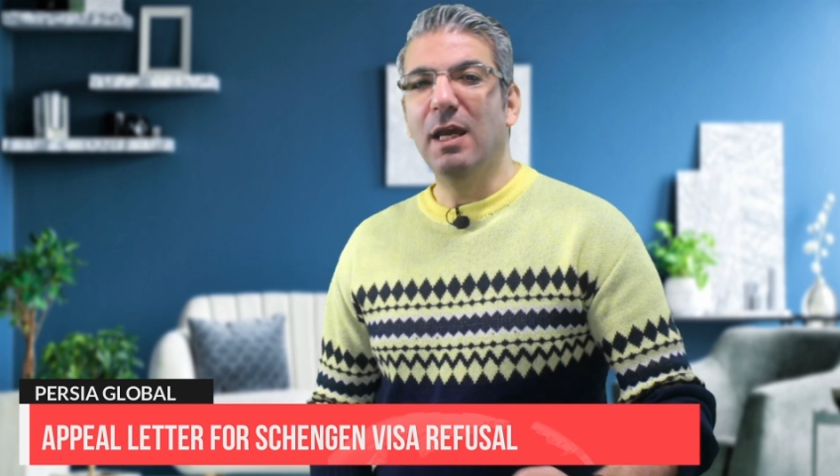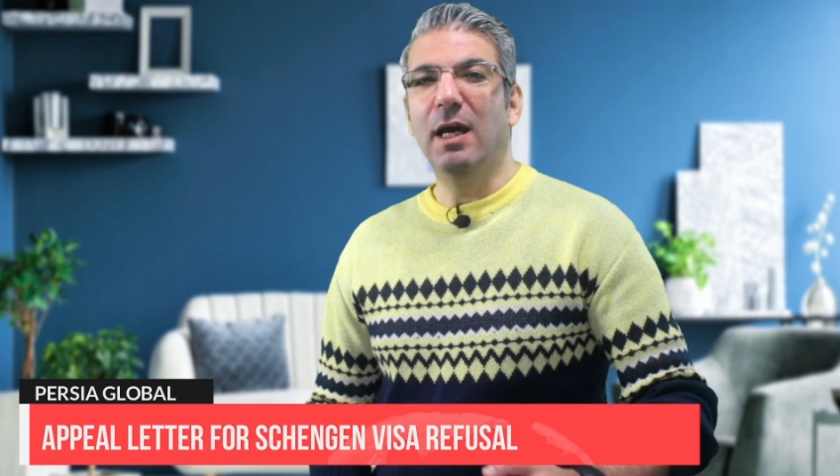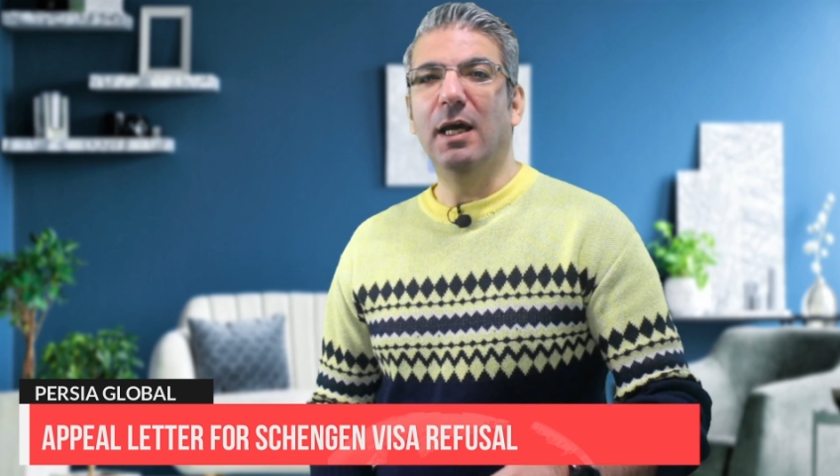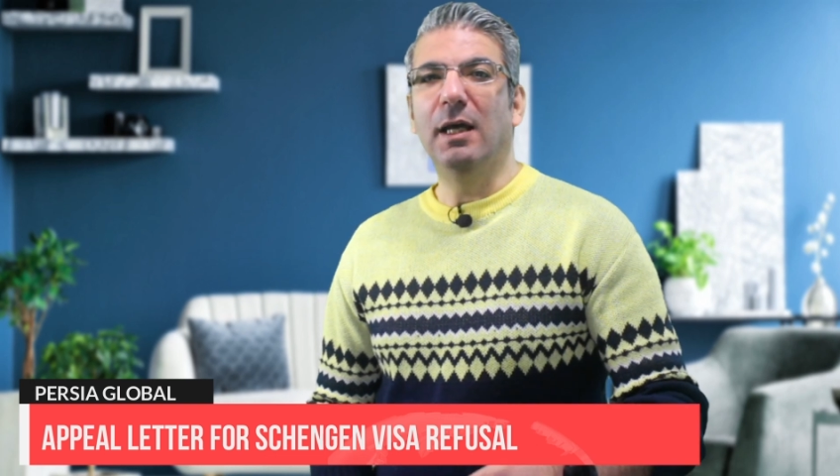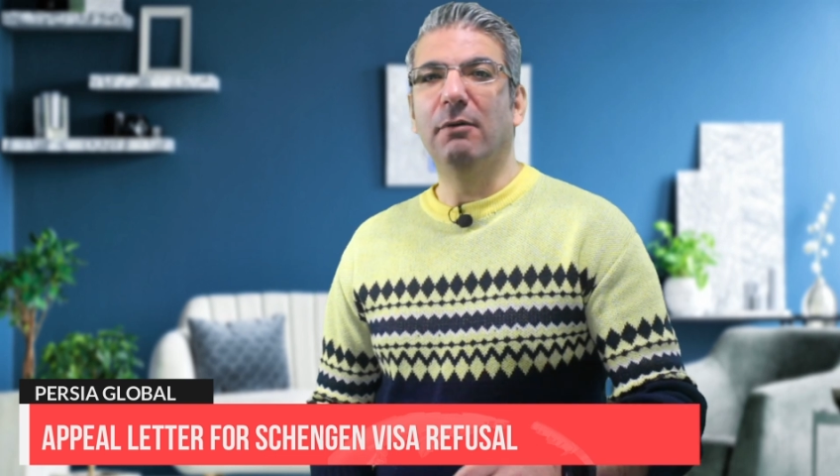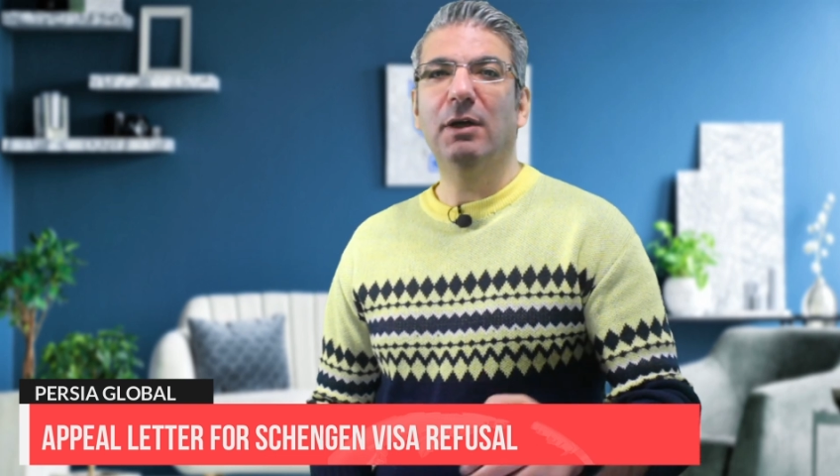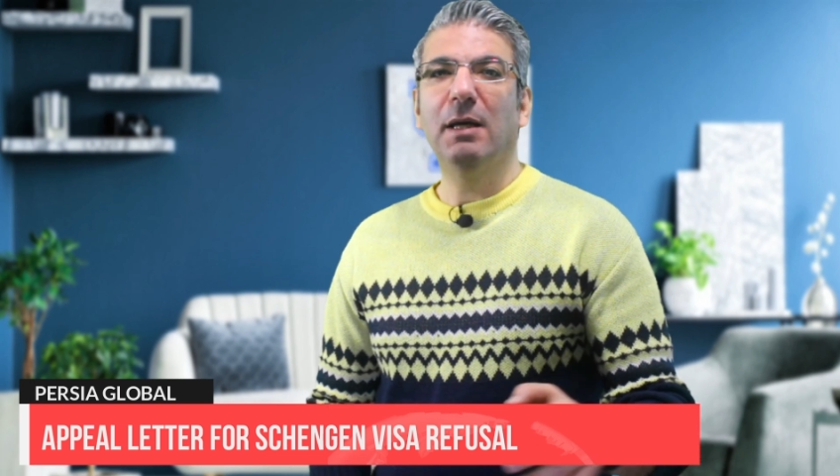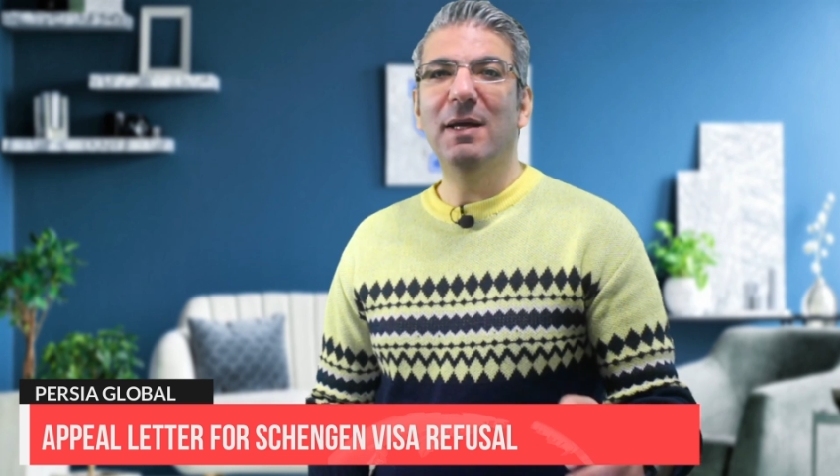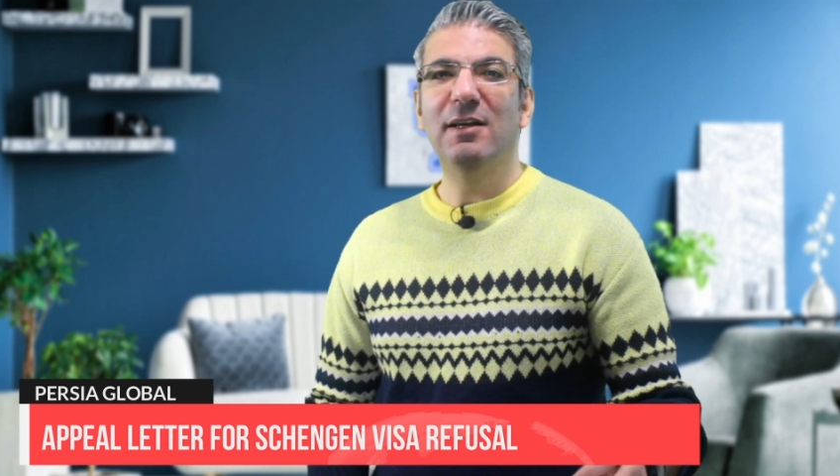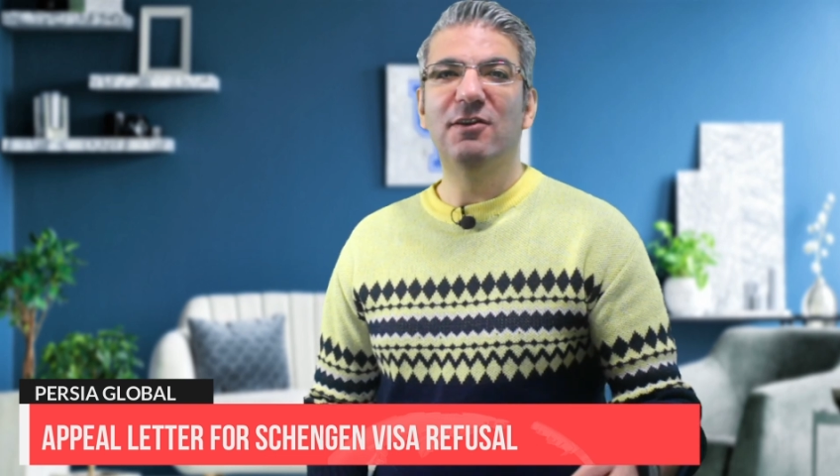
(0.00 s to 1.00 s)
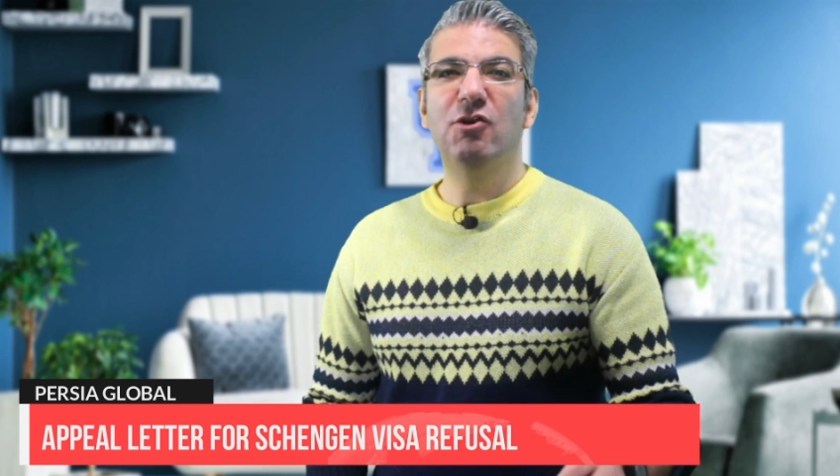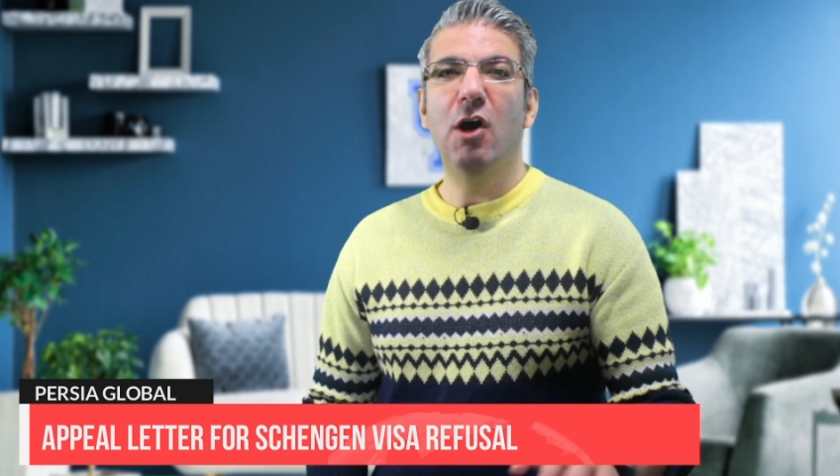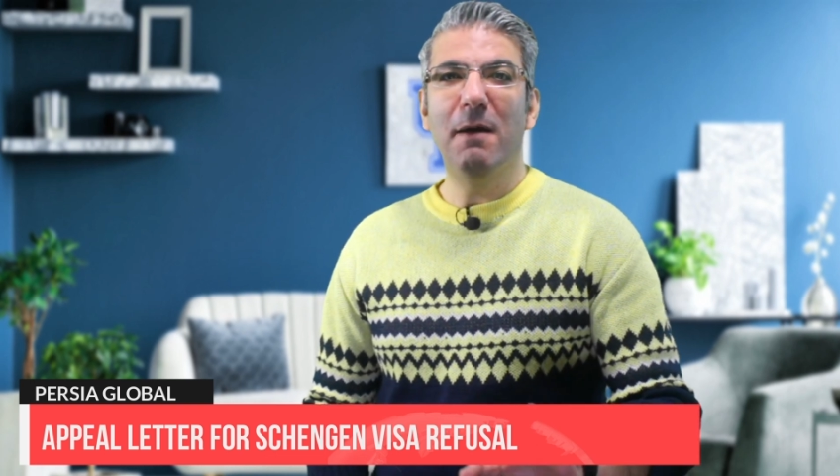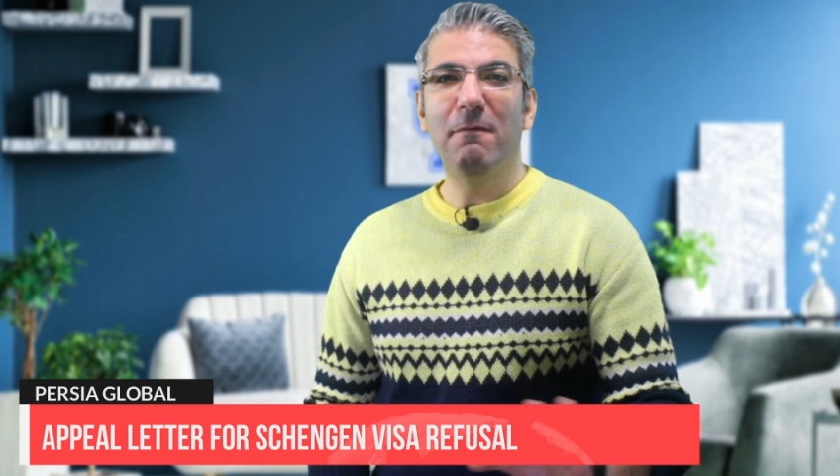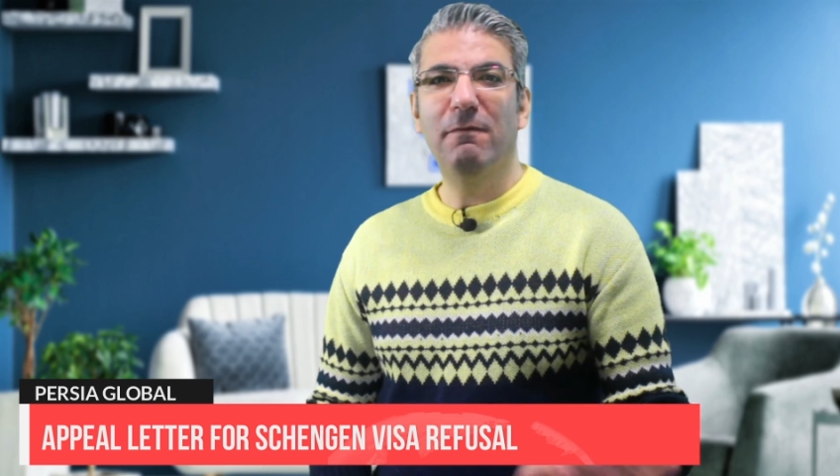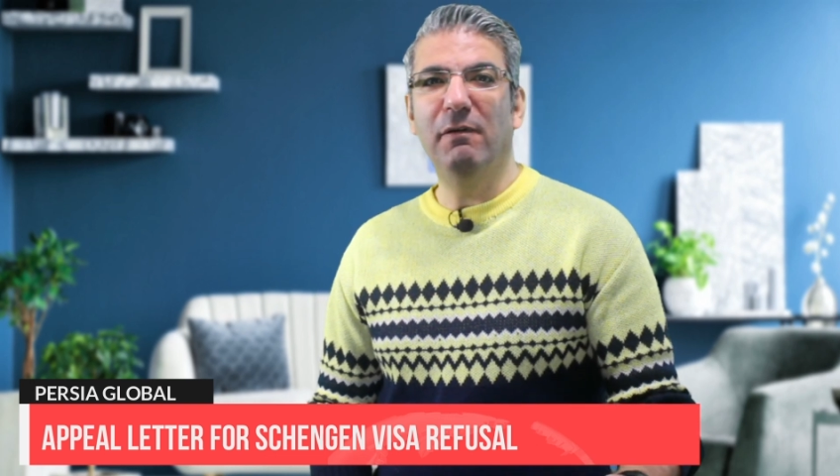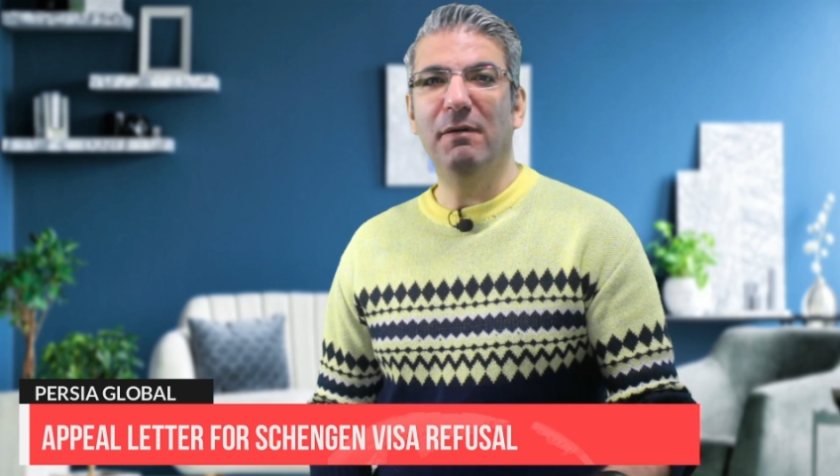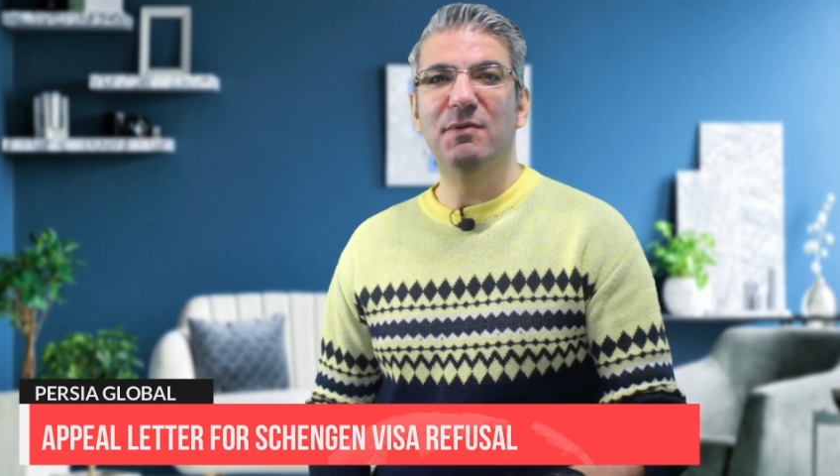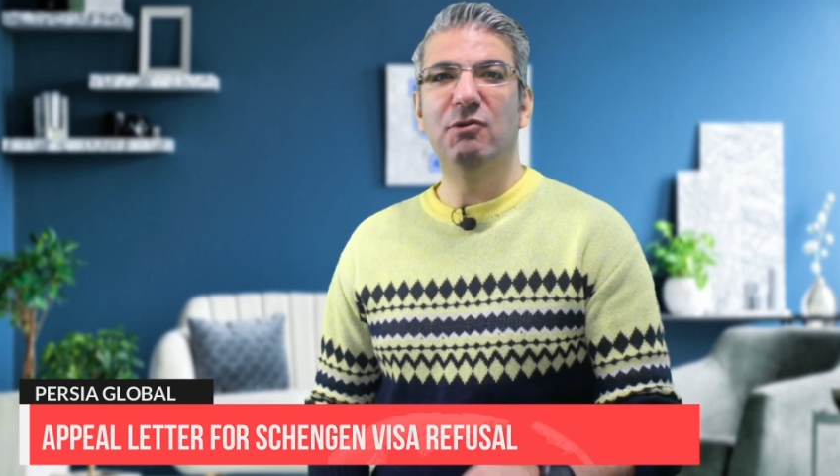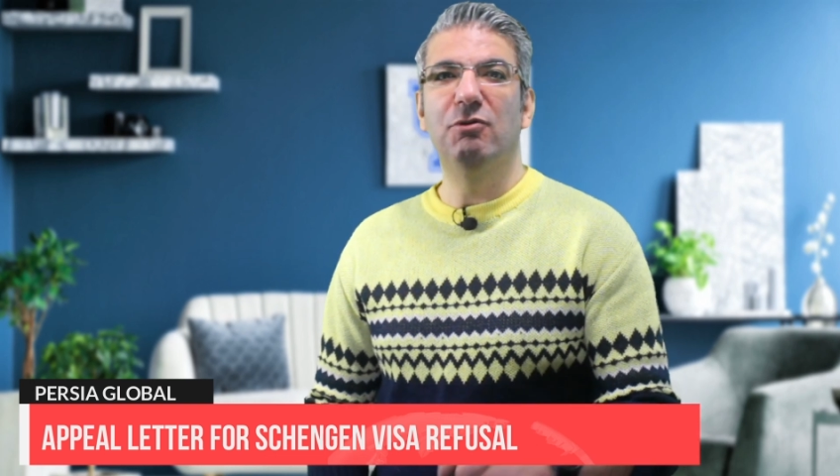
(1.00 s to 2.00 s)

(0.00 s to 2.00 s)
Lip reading: and recommended timeframes